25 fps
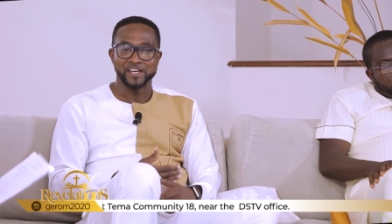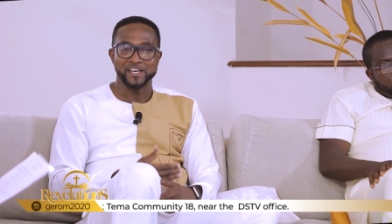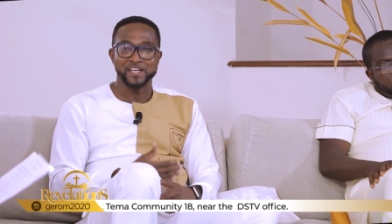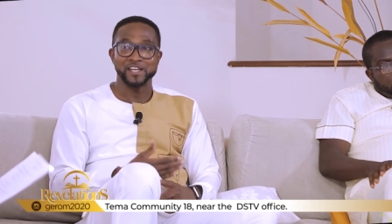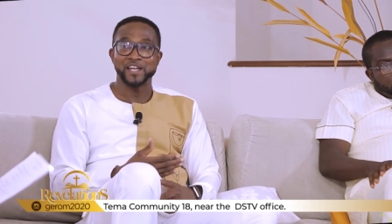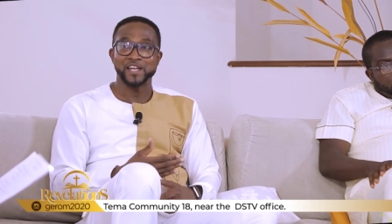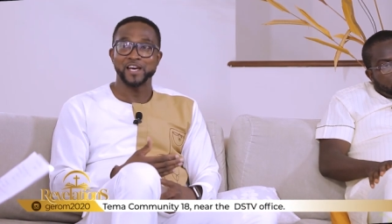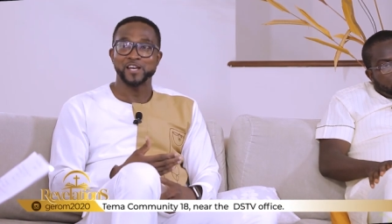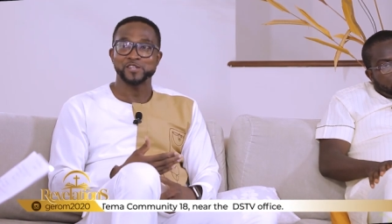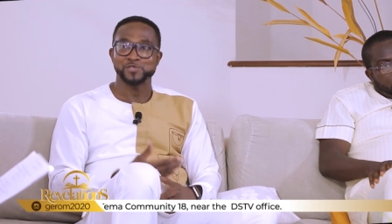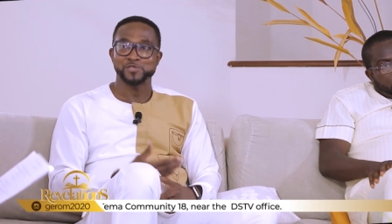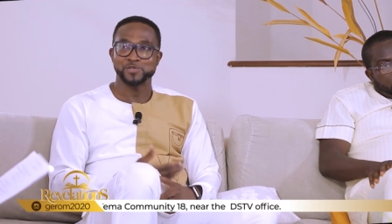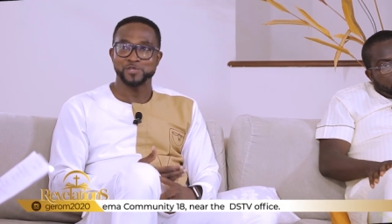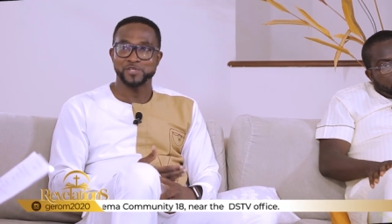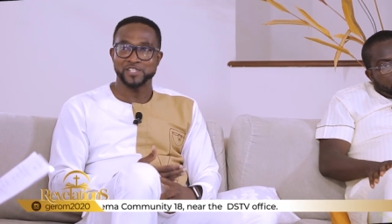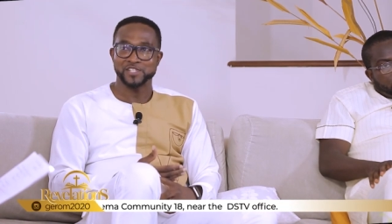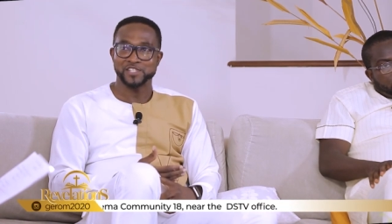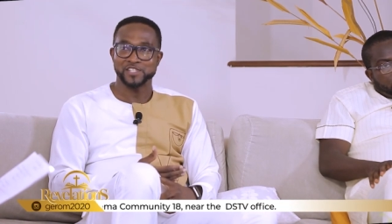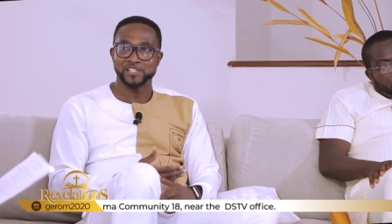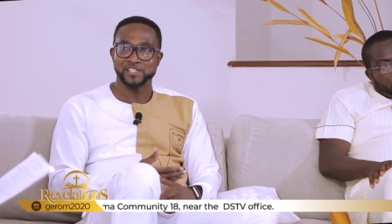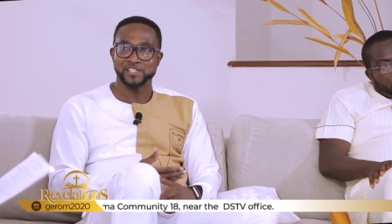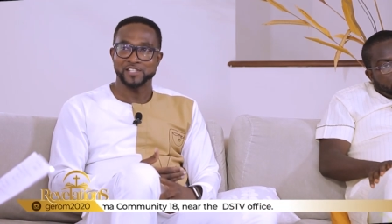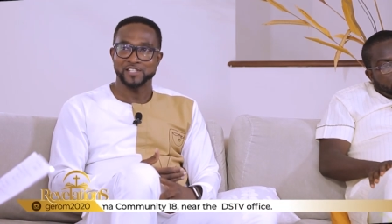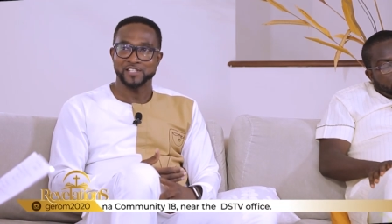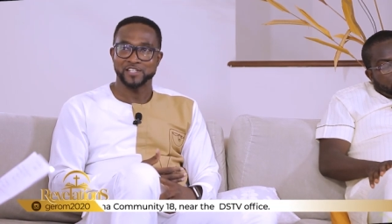
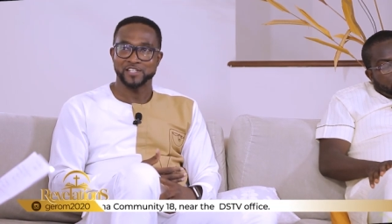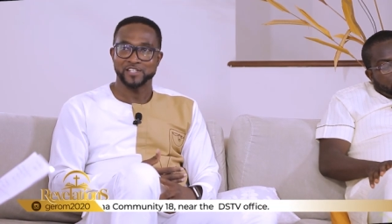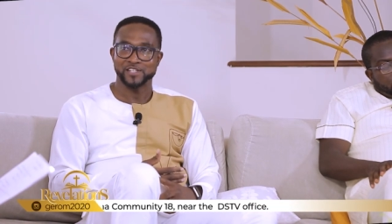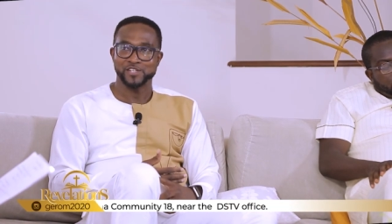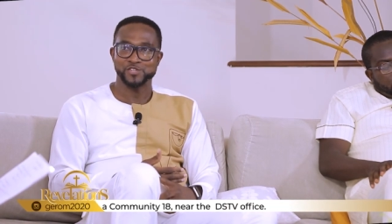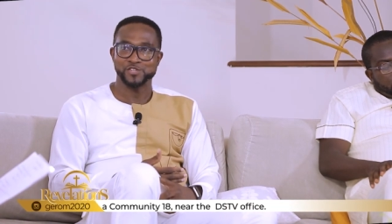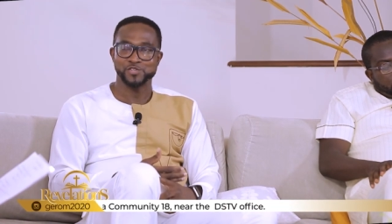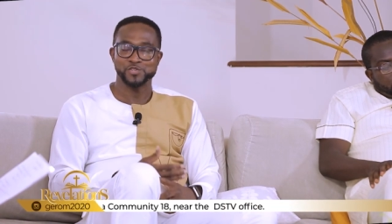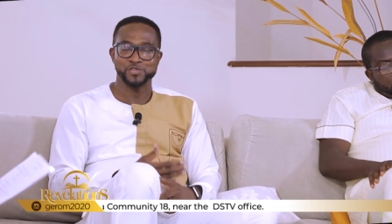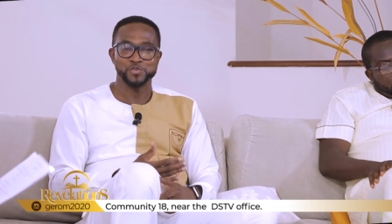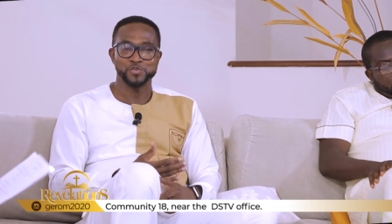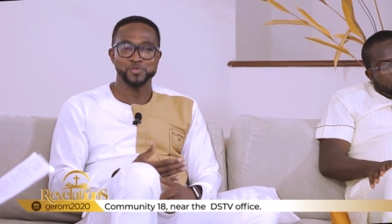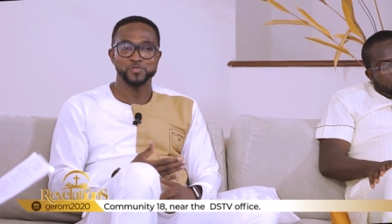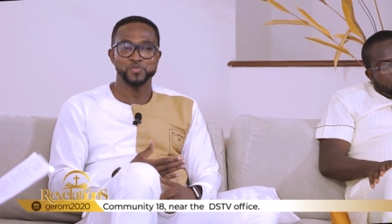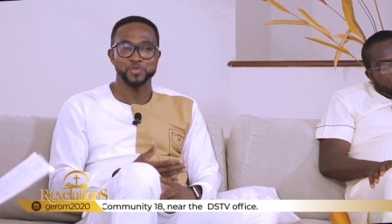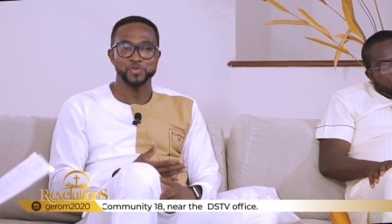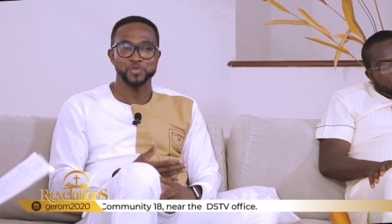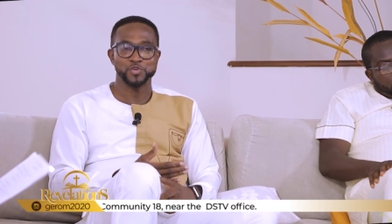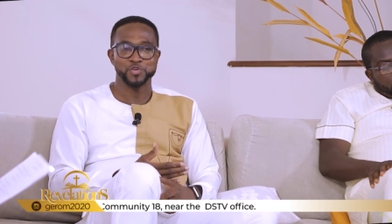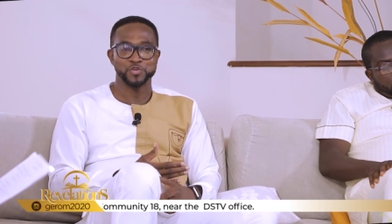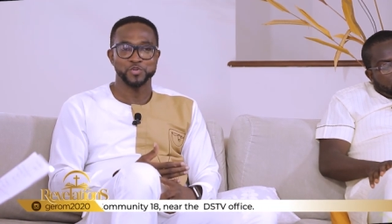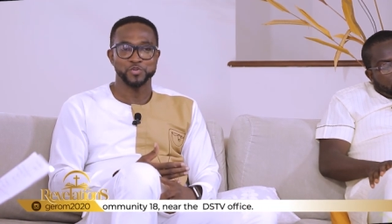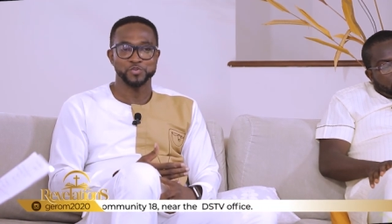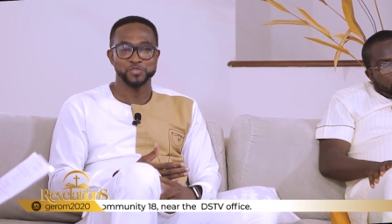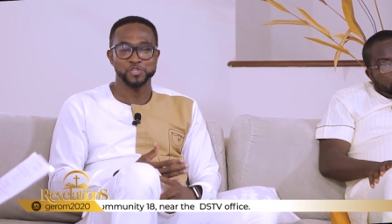naturally you
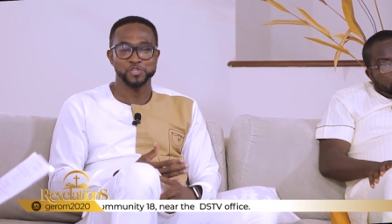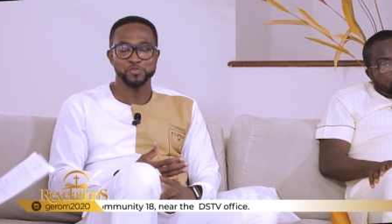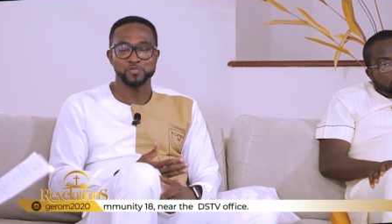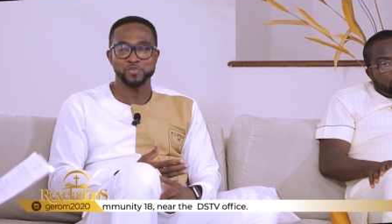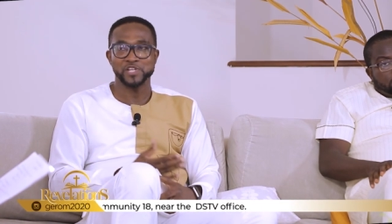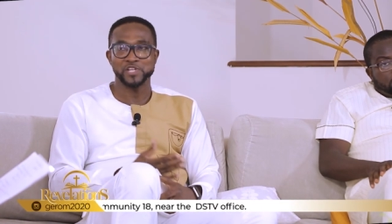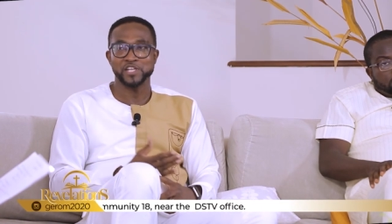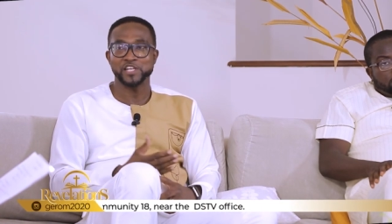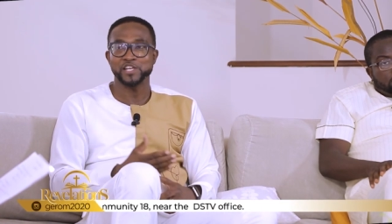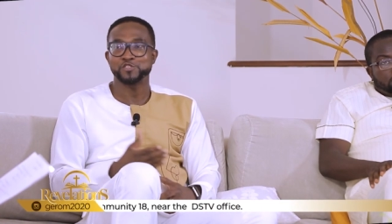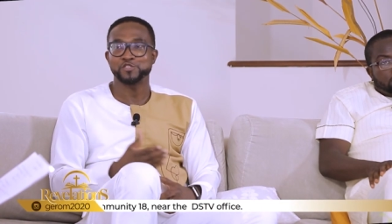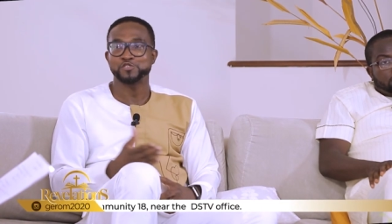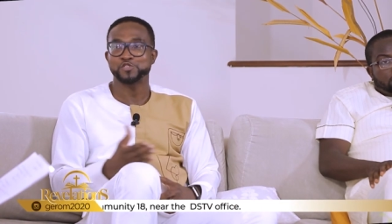will you will lean